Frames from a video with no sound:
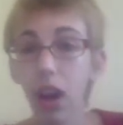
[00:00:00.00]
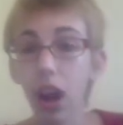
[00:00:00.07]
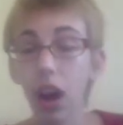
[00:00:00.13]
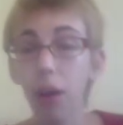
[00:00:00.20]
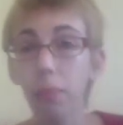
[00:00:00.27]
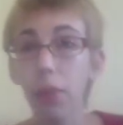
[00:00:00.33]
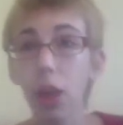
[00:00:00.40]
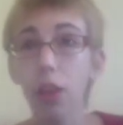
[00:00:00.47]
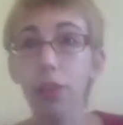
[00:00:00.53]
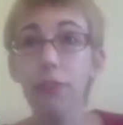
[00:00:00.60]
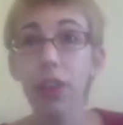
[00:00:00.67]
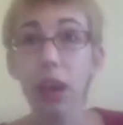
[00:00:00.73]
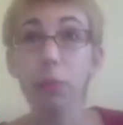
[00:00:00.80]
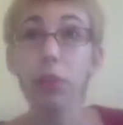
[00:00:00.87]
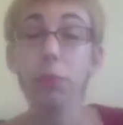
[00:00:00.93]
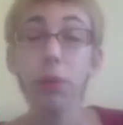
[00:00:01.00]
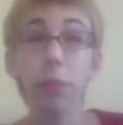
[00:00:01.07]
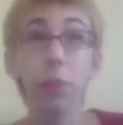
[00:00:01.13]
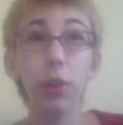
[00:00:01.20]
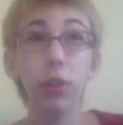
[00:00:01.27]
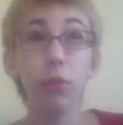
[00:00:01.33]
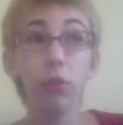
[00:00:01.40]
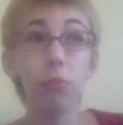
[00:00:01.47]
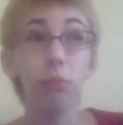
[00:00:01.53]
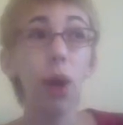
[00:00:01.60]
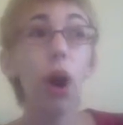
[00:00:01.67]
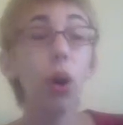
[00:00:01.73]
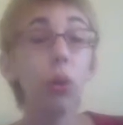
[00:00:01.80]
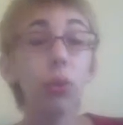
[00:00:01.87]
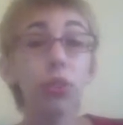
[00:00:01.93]
the fabrics people use
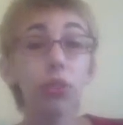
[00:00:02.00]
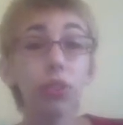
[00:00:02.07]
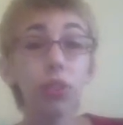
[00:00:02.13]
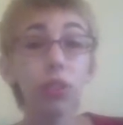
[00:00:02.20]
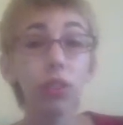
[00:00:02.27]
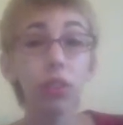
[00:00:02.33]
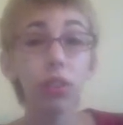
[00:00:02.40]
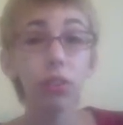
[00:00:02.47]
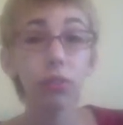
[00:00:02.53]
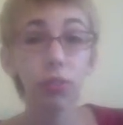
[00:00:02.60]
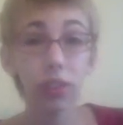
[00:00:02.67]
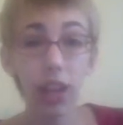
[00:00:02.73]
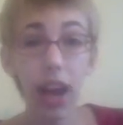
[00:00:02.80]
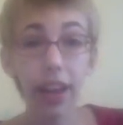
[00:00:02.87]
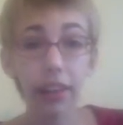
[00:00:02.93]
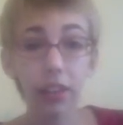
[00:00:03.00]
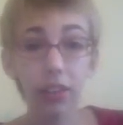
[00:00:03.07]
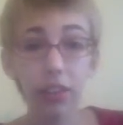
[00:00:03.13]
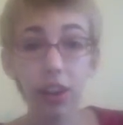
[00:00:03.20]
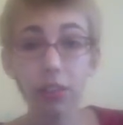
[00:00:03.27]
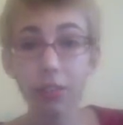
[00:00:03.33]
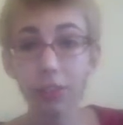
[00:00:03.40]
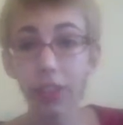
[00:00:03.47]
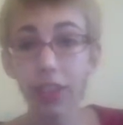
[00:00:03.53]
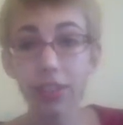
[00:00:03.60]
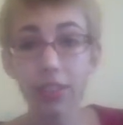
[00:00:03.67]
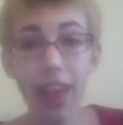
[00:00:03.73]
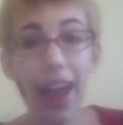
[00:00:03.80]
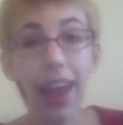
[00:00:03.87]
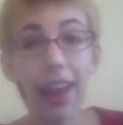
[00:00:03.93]
most for liners are
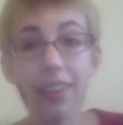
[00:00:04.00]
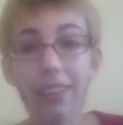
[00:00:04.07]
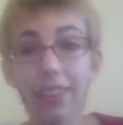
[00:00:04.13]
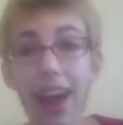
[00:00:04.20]
fleece and